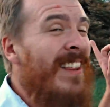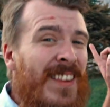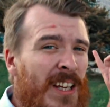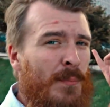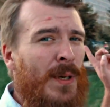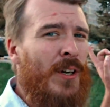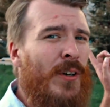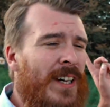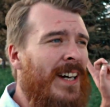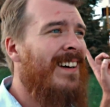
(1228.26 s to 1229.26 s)
this
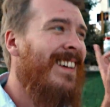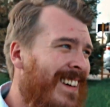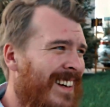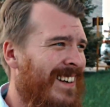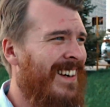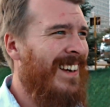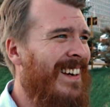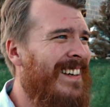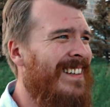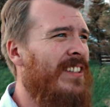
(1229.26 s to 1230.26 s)
pagoda
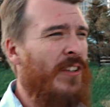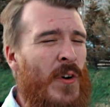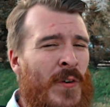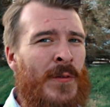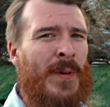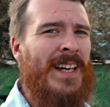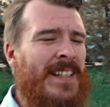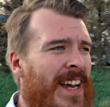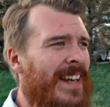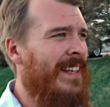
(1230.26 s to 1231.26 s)
is owned by a
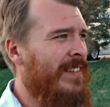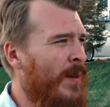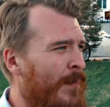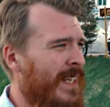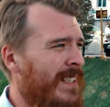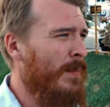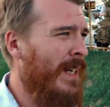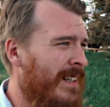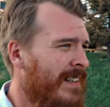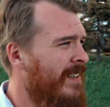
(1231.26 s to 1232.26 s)
Chinese company, it
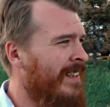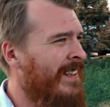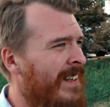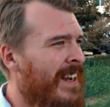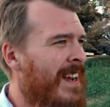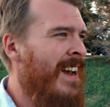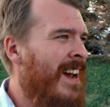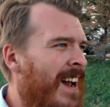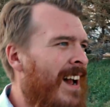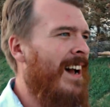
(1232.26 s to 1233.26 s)
appears.
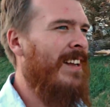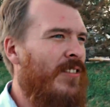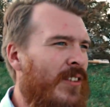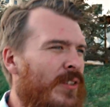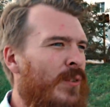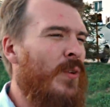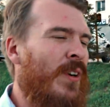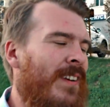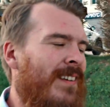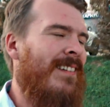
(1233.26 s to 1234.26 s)
And so
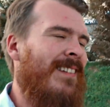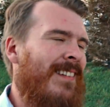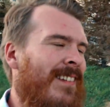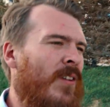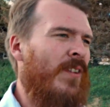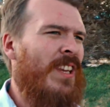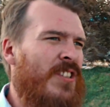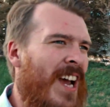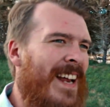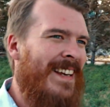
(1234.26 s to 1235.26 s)
the
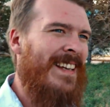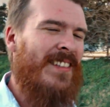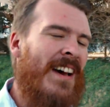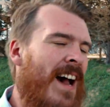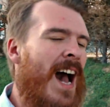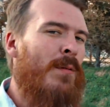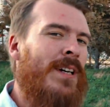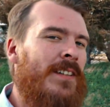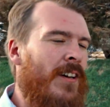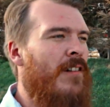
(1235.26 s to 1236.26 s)
Chinese have a
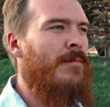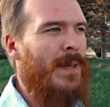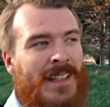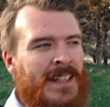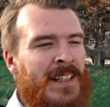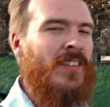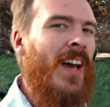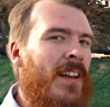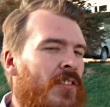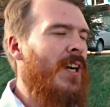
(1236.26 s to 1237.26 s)
habit of building
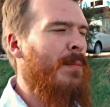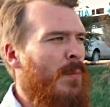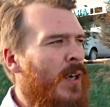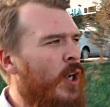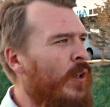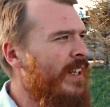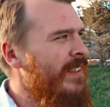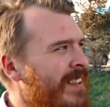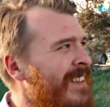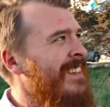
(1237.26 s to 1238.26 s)
skyscraper
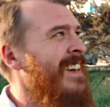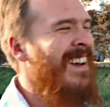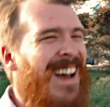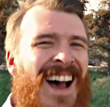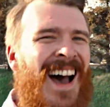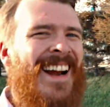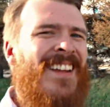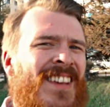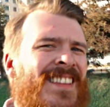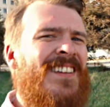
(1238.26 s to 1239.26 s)
pagodas, and I
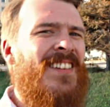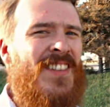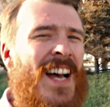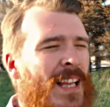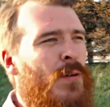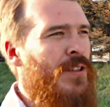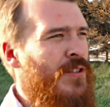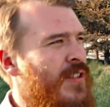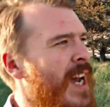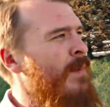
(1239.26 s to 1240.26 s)
think that's exactly what's
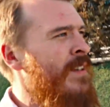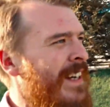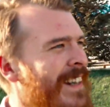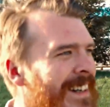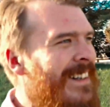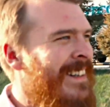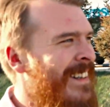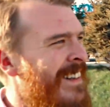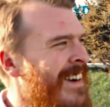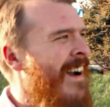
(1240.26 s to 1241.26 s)
just happened here.
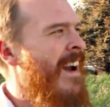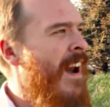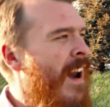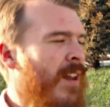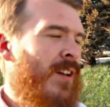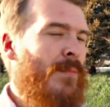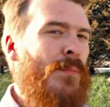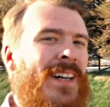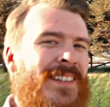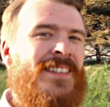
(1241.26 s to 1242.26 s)

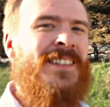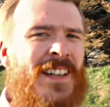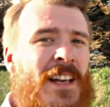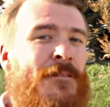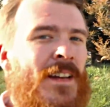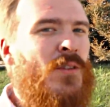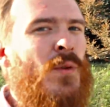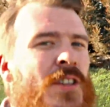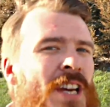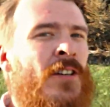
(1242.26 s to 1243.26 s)
But It fits with
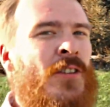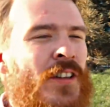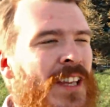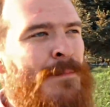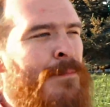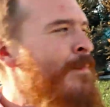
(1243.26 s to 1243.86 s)
the general theme.